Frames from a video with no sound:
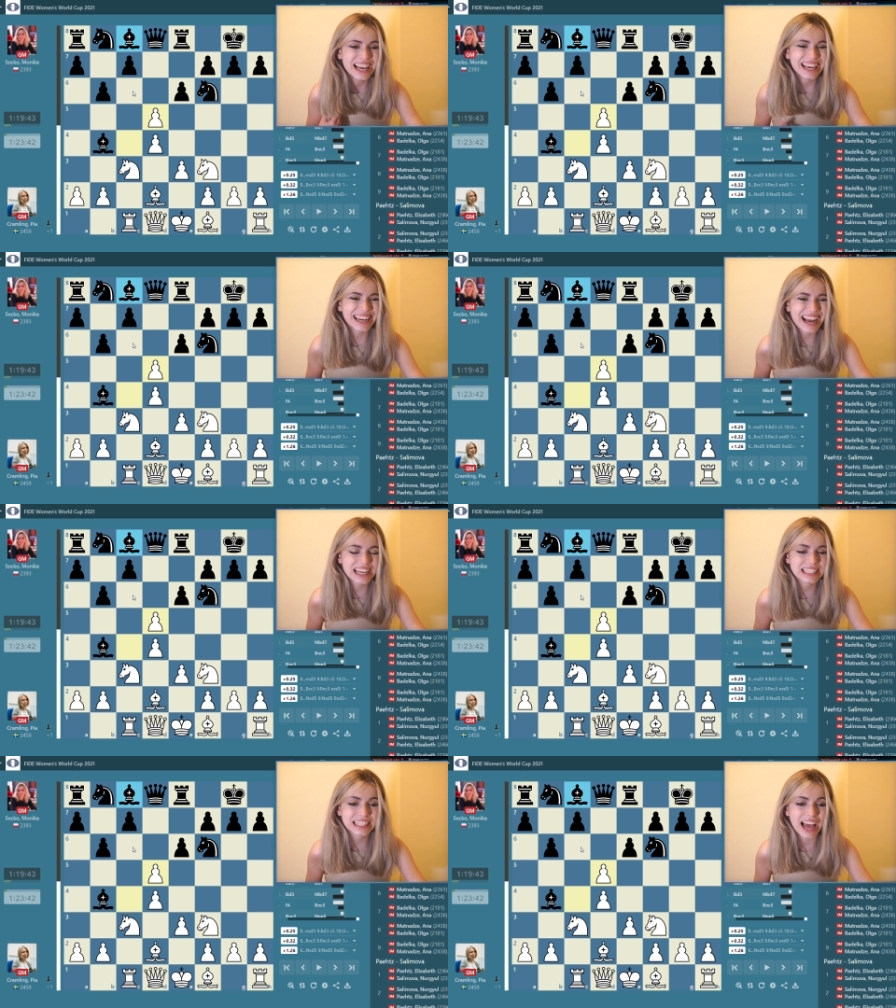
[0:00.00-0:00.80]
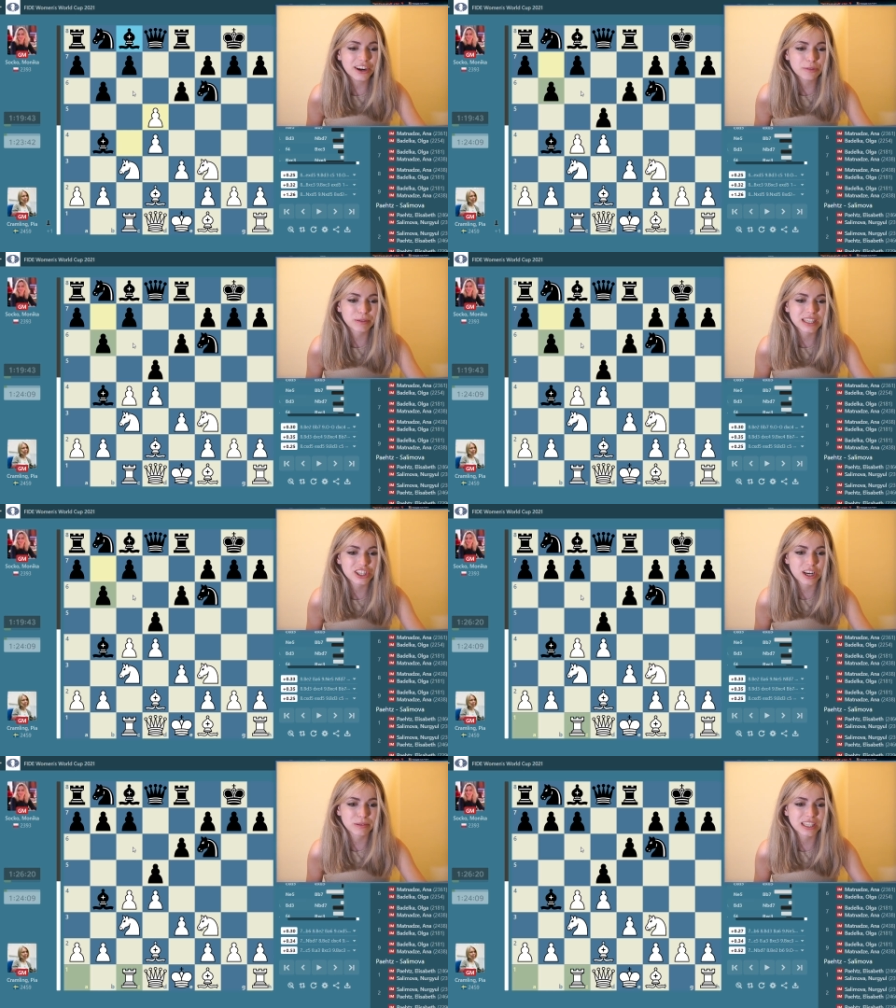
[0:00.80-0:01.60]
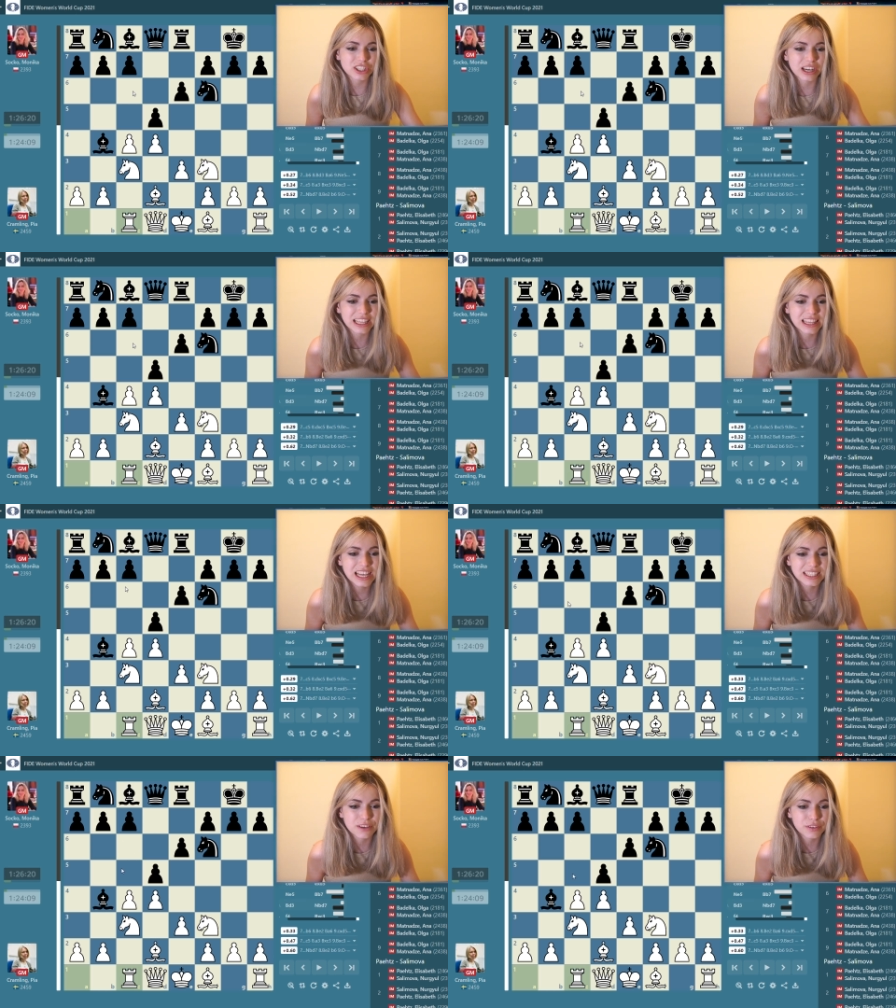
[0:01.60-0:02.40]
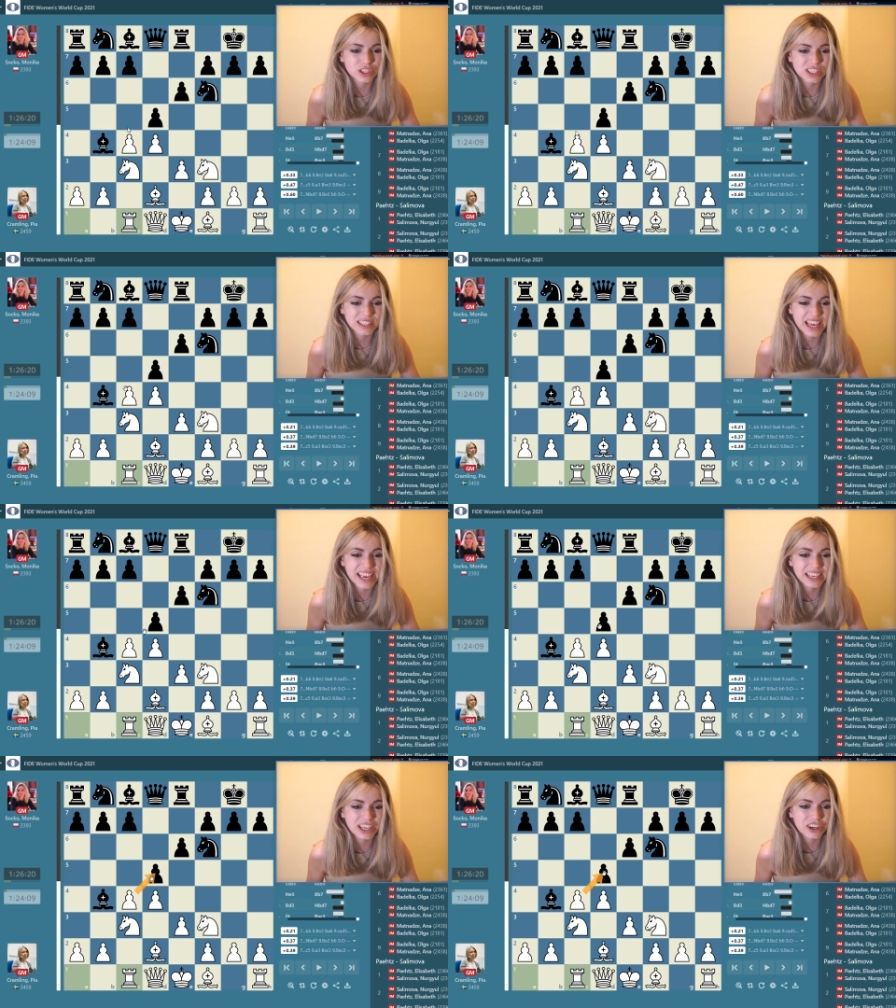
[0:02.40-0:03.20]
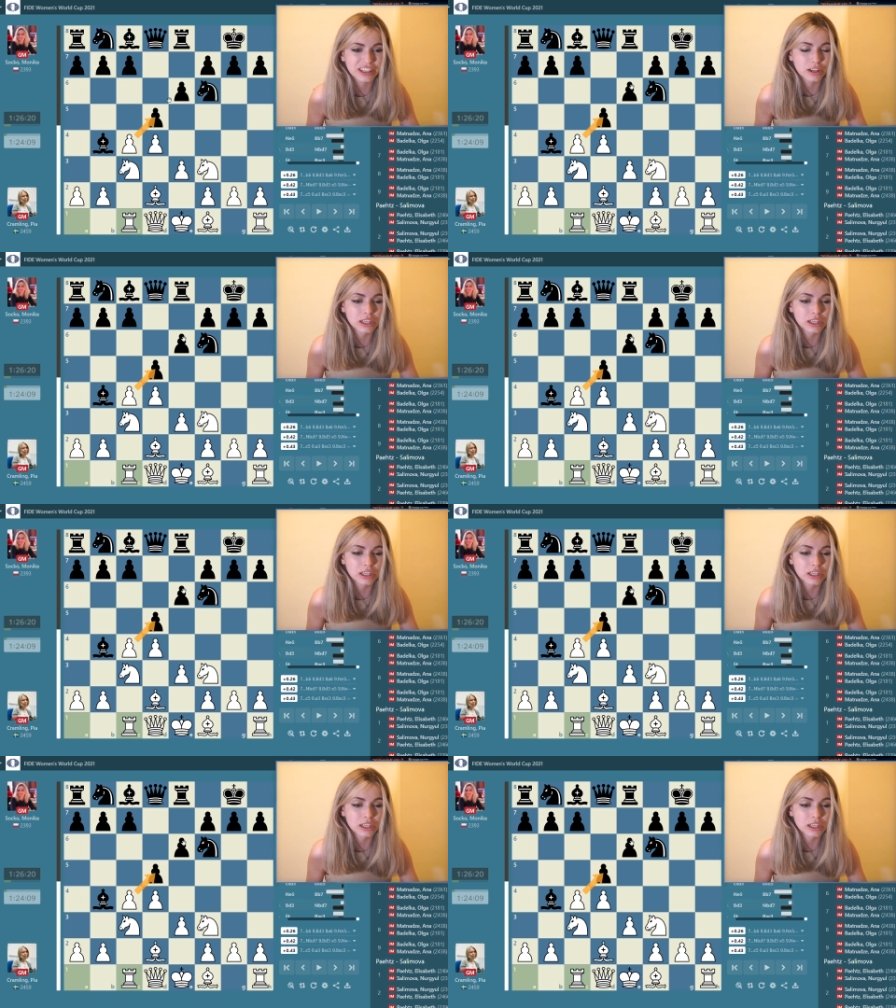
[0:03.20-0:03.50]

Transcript: in a standard position, a position like this, if you just take here,